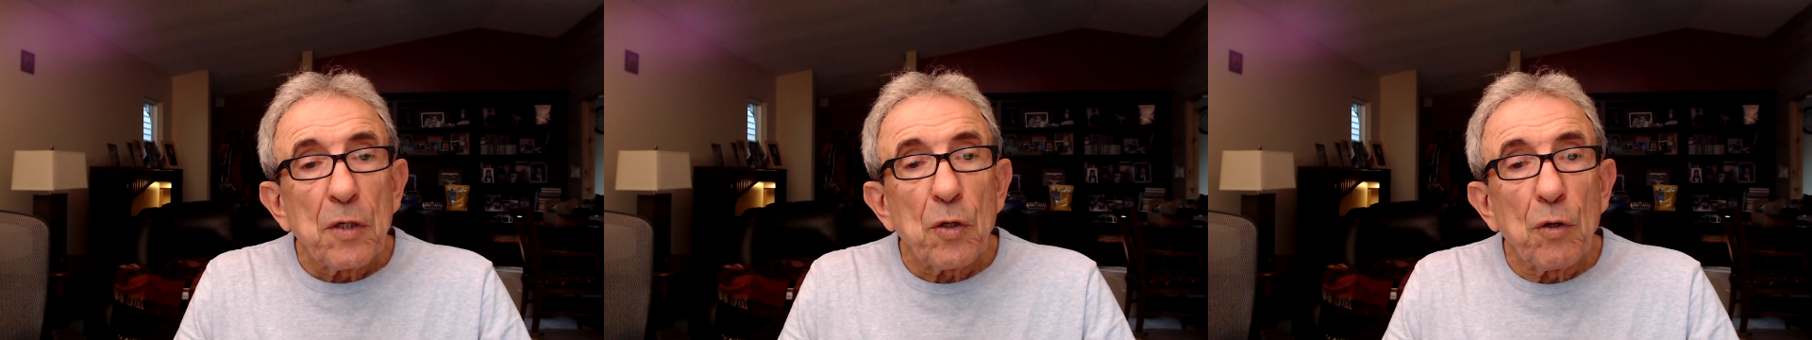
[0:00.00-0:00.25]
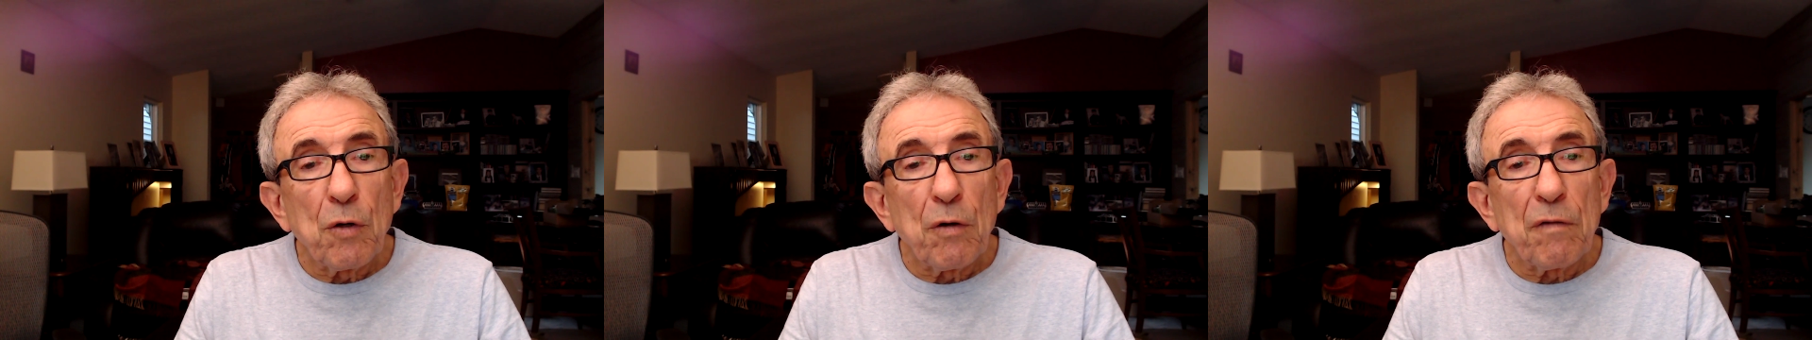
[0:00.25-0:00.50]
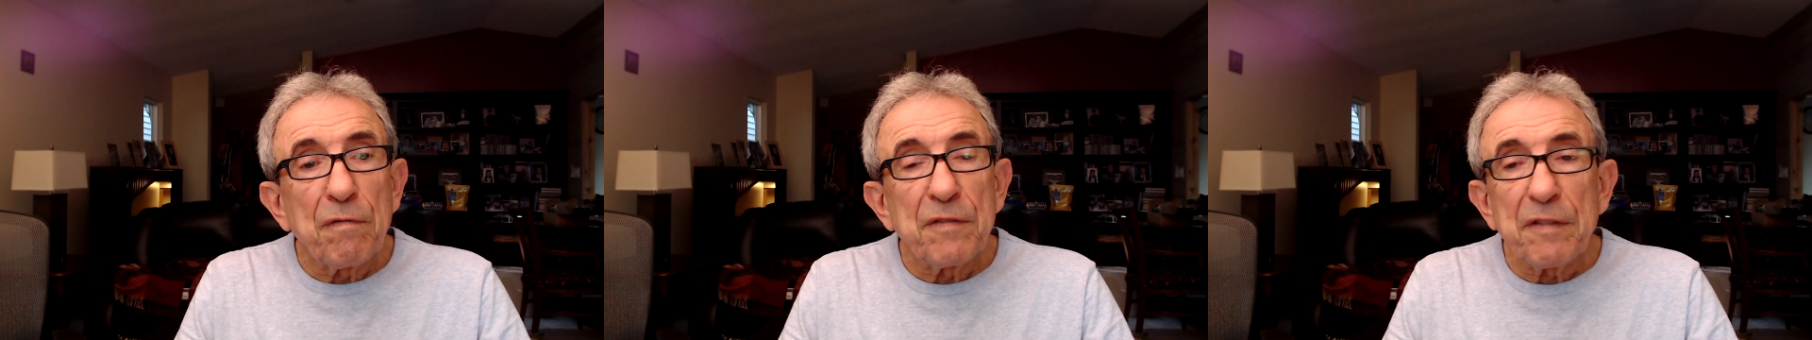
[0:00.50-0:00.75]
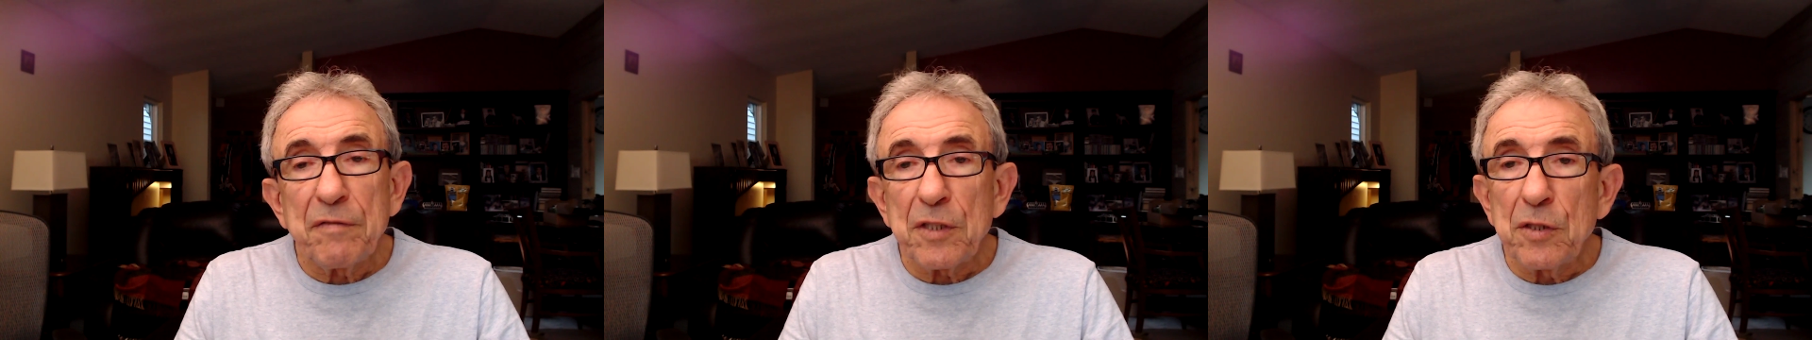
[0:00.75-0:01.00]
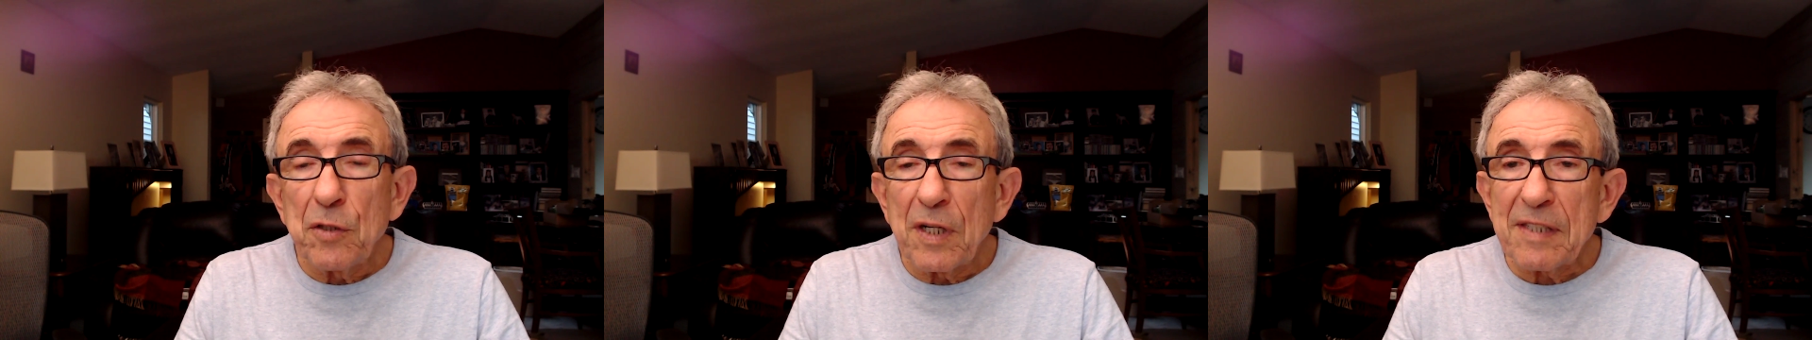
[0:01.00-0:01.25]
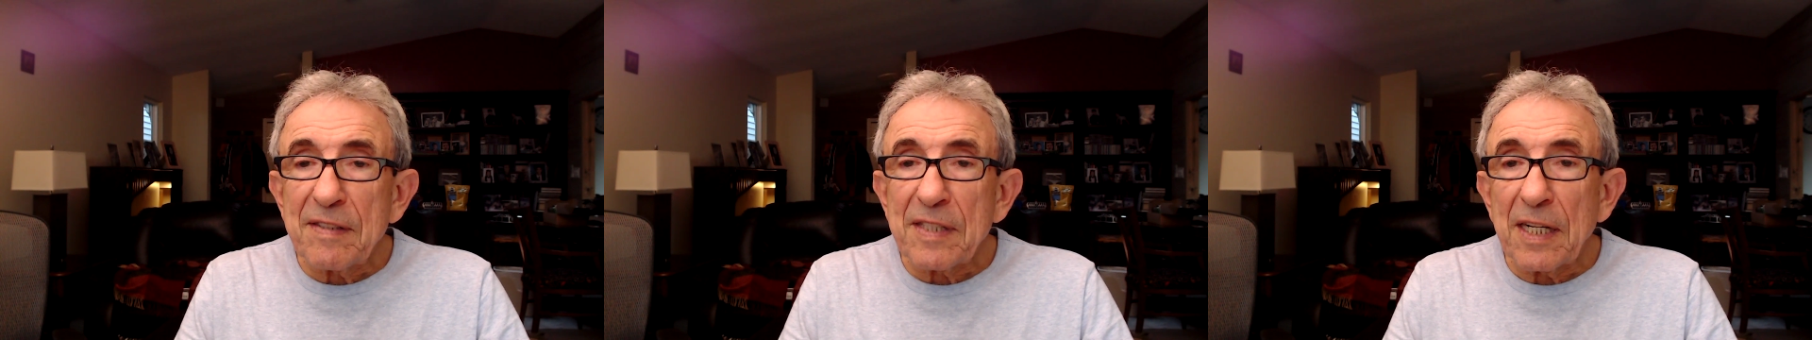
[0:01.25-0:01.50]
of the video I
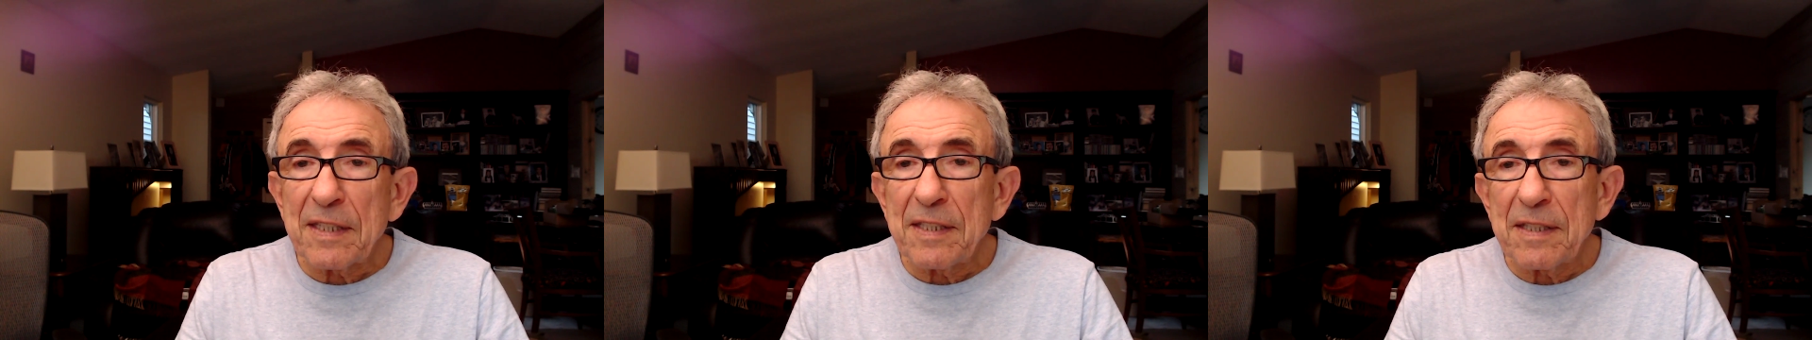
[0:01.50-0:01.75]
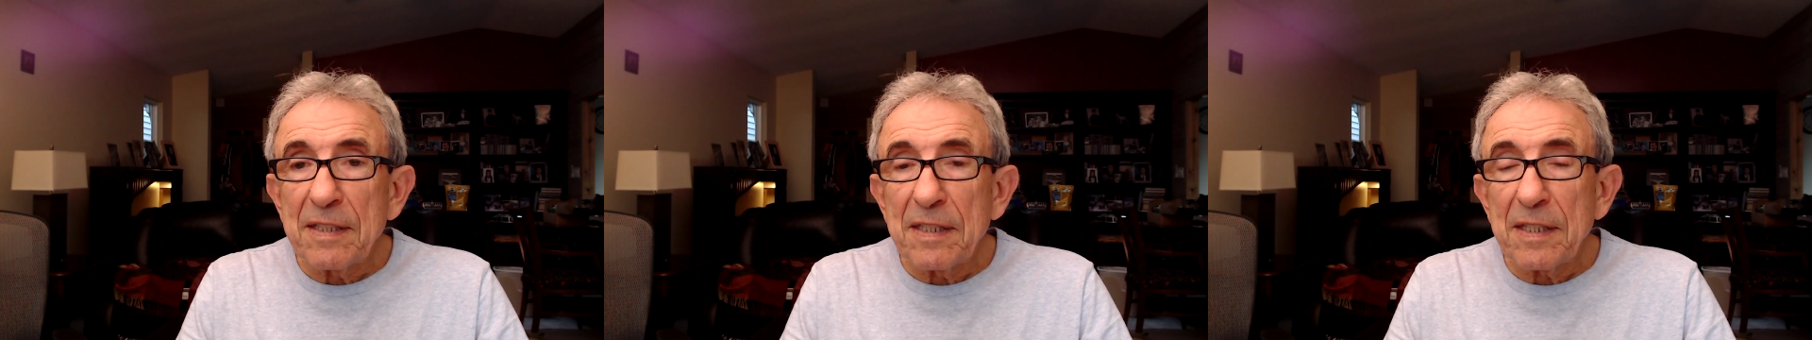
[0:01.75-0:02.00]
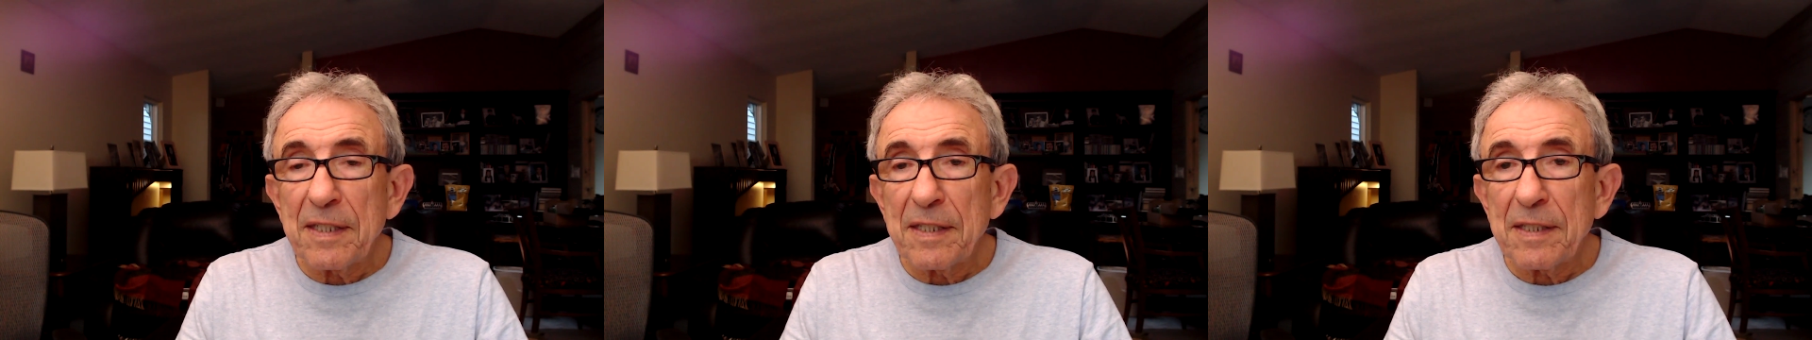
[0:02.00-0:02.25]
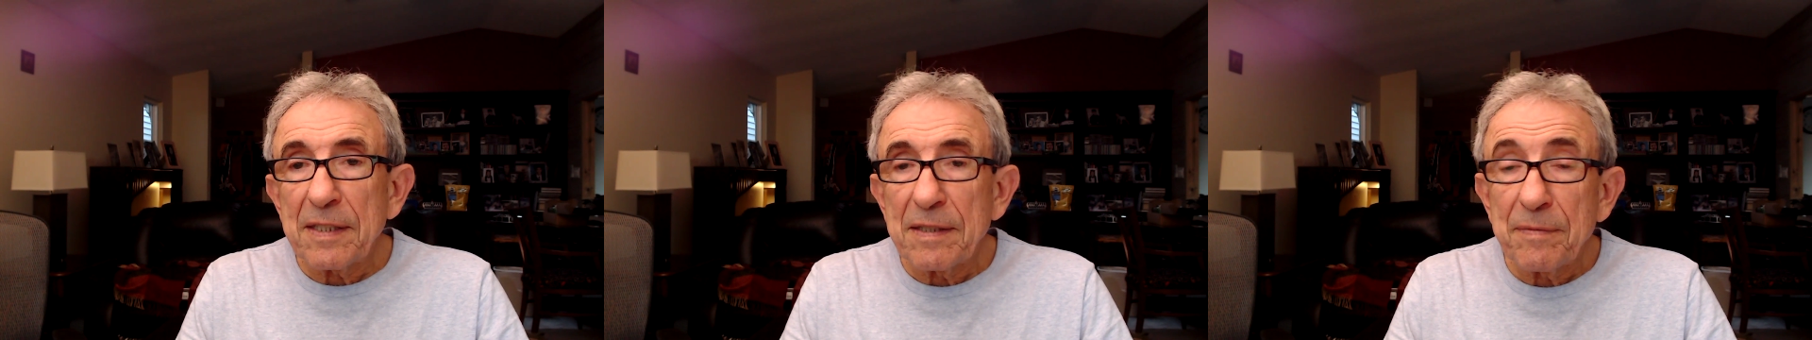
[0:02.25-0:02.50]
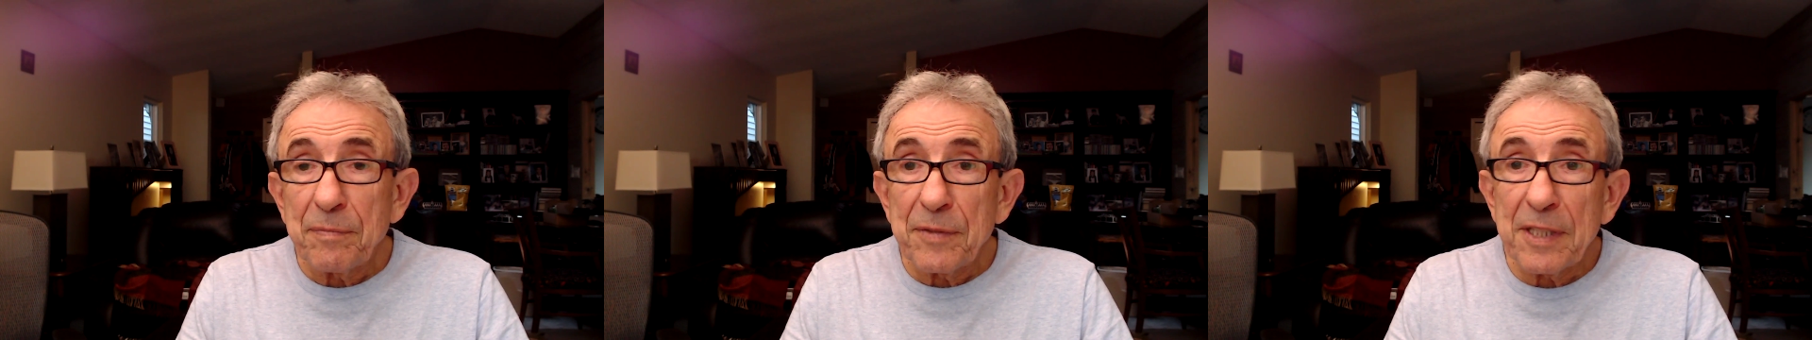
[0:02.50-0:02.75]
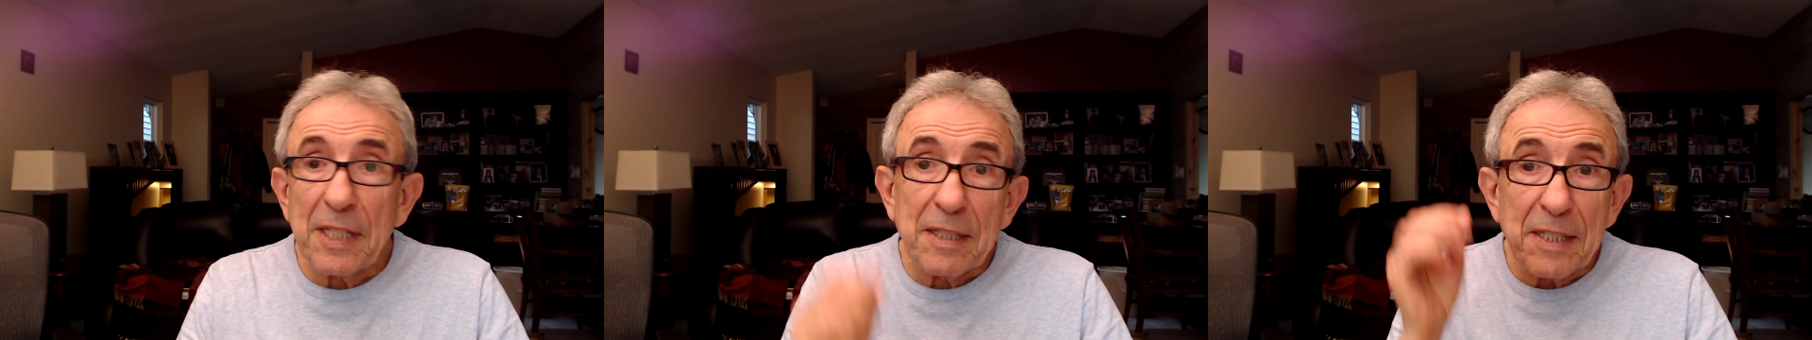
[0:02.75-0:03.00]
started 10